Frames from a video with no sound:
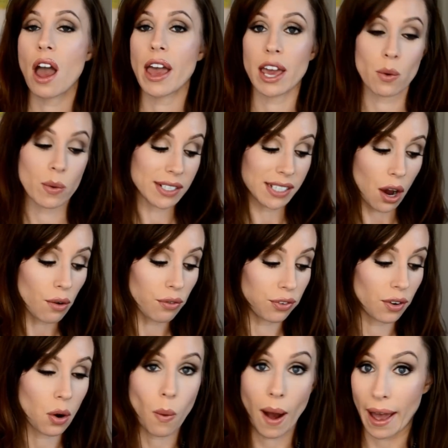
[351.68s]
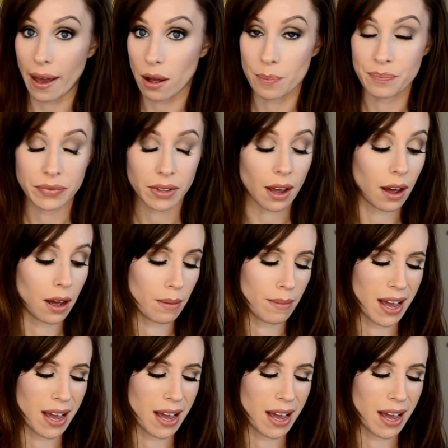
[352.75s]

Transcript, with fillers: It was out for a while. Um,